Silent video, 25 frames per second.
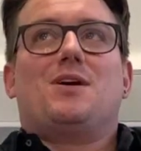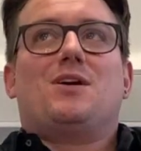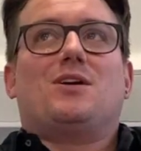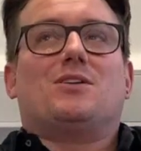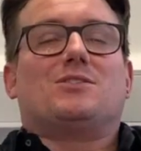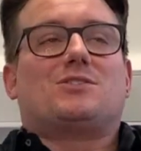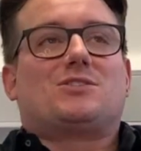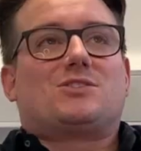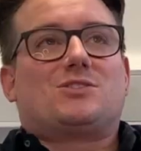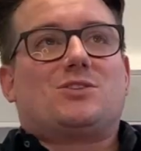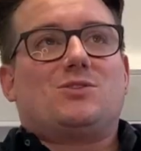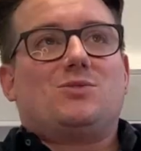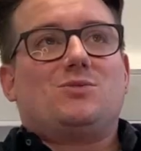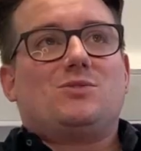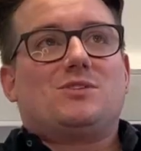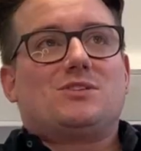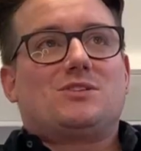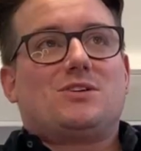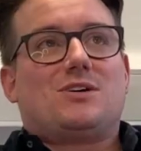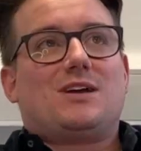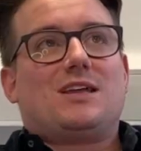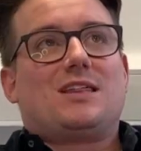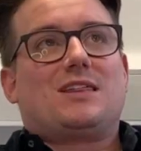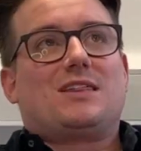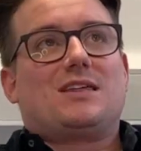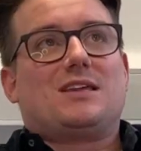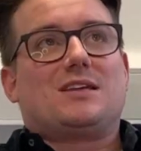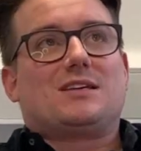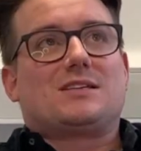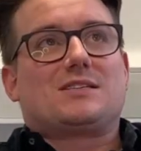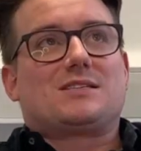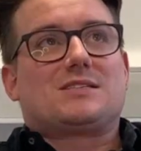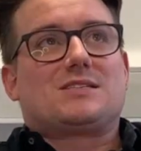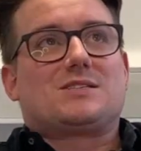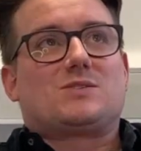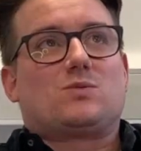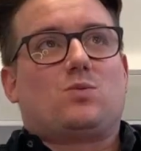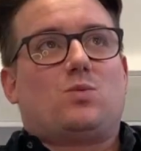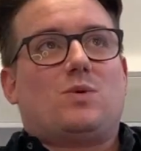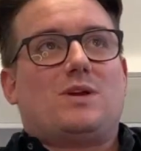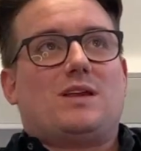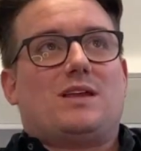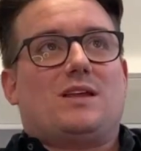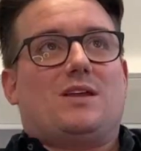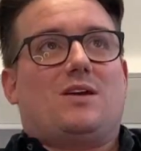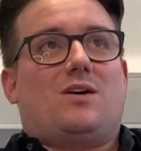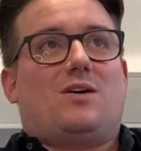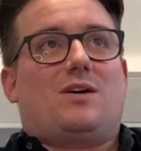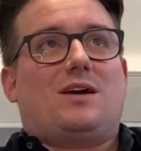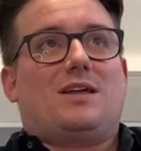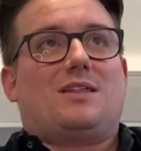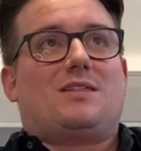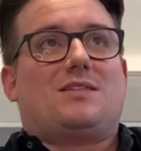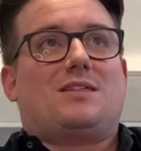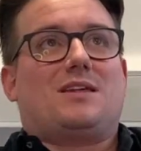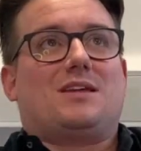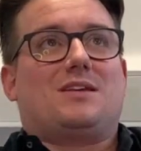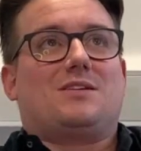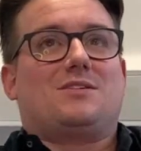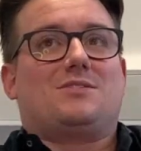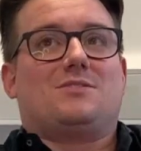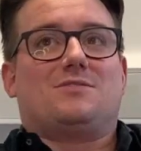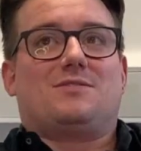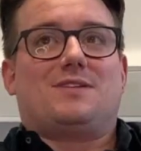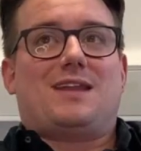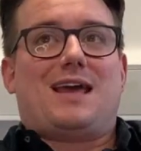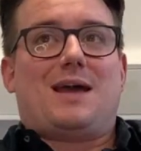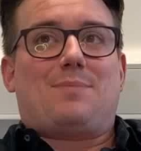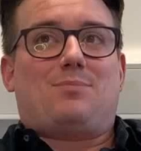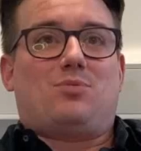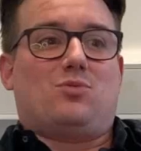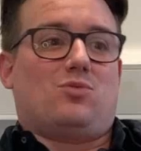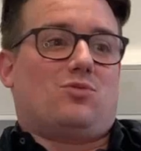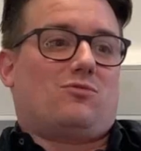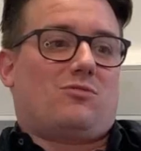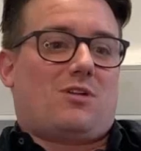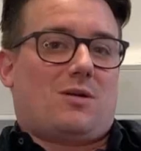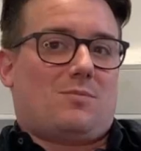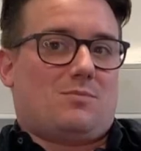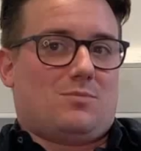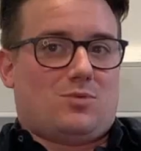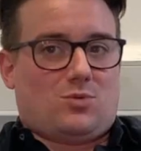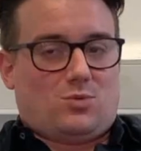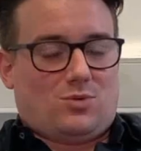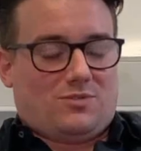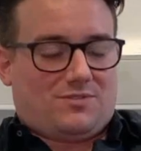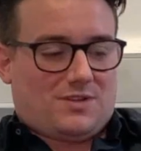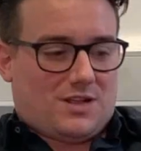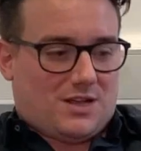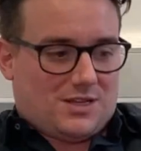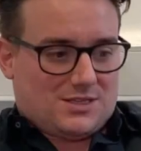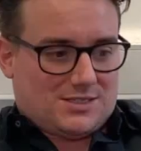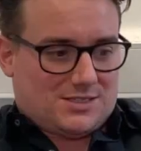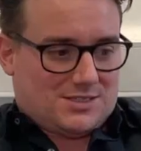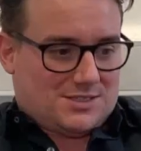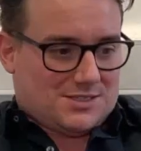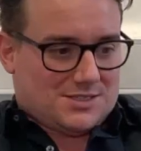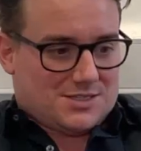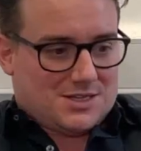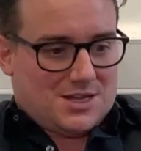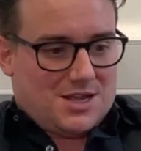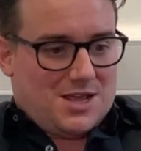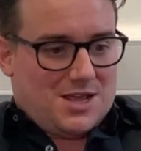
As soon as I think sweet, I think of an apple crumble with custard.